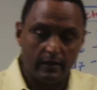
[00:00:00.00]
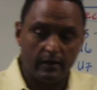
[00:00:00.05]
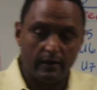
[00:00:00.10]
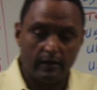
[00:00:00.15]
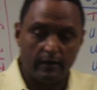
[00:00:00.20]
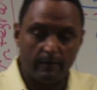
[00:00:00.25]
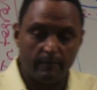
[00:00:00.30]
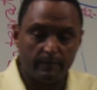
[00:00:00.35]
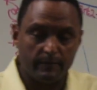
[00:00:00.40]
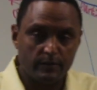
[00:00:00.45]

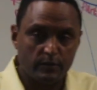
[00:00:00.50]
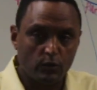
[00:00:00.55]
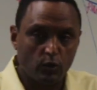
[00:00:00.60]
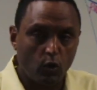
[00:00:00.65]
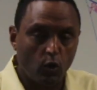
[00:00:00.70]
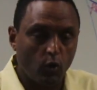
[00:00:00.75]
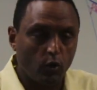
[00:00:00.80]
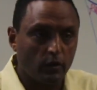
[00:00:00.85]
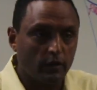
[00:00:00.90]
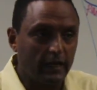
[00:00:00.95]
It's
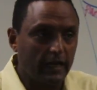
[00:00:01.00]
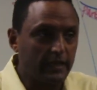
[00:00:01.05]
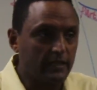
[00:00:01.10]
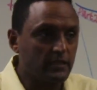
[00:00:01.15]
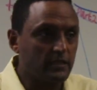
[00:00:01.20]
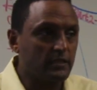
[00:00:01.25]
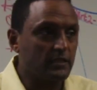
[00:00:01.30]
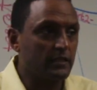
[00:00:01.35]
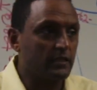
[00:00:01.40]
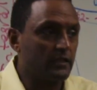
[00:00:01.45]
called
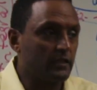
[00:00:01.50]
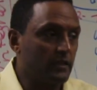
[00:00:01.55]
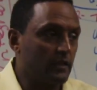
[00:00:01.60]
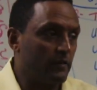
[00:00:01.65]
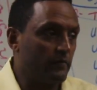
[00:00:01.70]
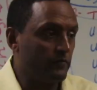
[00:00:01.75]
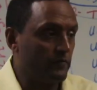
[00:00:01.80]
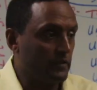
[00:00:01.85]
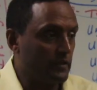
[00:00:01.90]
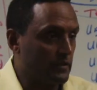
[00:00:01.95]

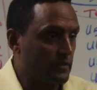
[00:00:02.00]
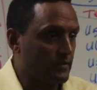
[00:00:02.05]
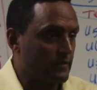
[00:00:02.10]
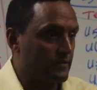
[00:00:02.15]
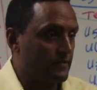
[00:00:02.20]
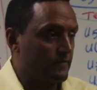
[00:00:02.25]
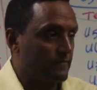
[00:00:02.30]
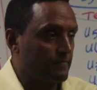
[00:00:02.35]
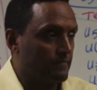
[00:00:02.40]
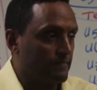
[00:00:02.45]
assertiveness.